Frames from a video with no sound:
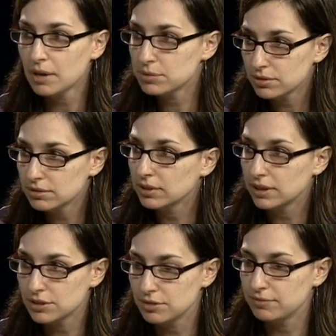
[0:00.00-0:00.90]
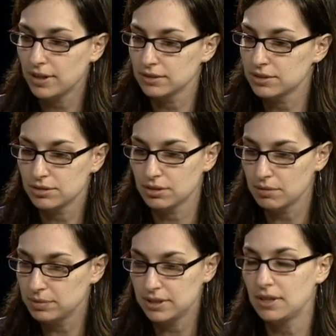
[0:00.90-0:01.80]
Absolutely. She felt
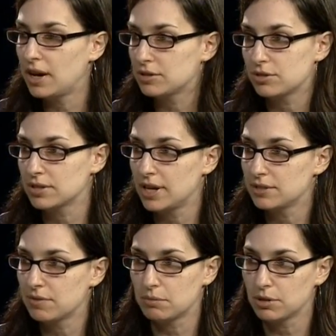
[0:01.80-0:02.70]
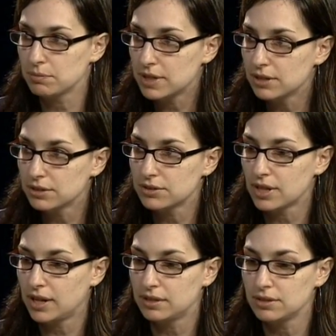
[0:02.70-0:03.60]
completely ostracized from her
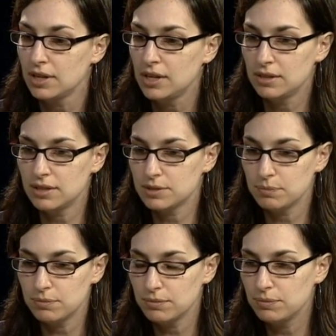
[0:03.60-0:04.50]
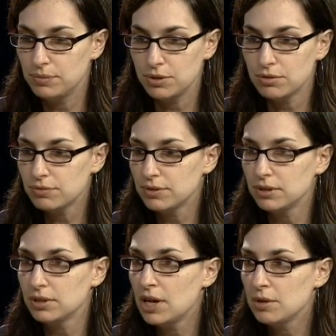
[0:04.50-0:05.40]
peers, and this
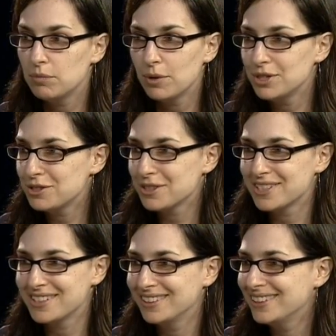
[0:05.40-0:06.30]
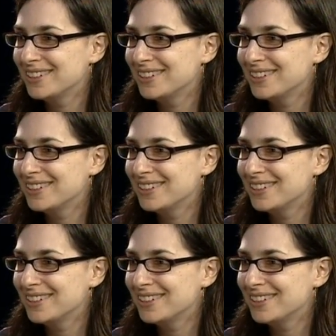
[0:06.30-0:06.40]
beautiful, boisterous,